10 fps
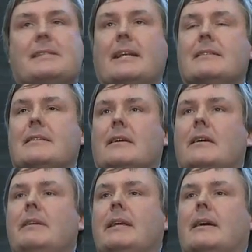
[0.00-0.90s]
cells that are
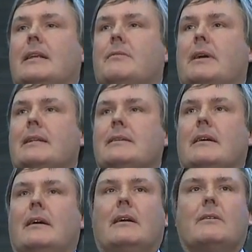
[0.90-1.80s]
only colored red
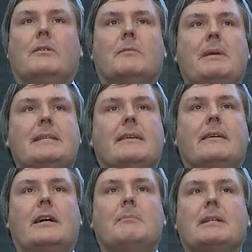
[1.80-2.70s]
are called
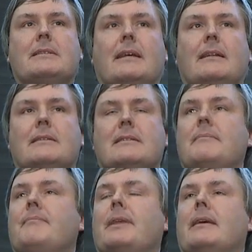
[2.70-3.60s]
mesenchymal cells,
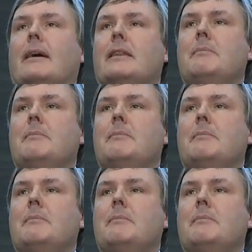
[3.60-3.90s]
and the